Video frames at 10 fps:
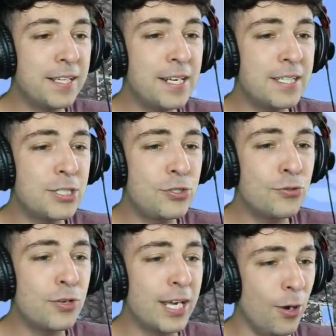going to
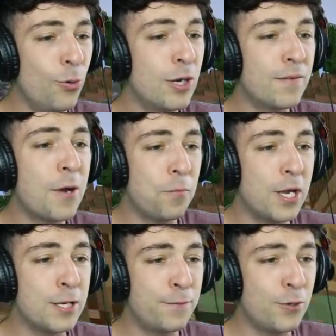destroy all of our
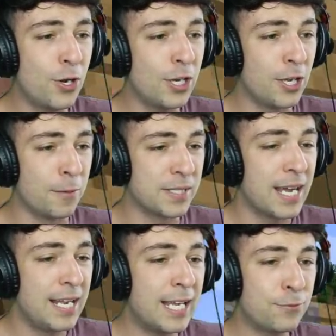wonderful golems.
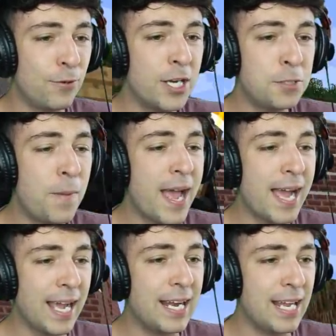Let's rush
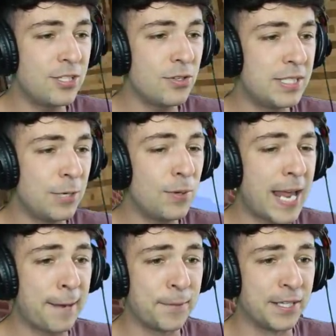back and let's go see what
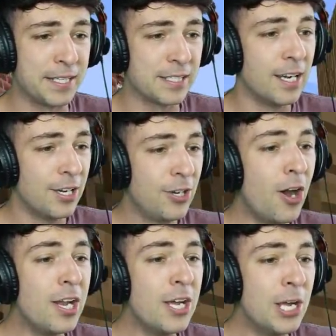happened.
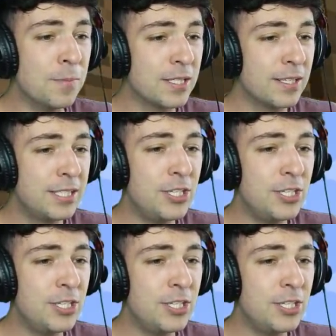Golems! Did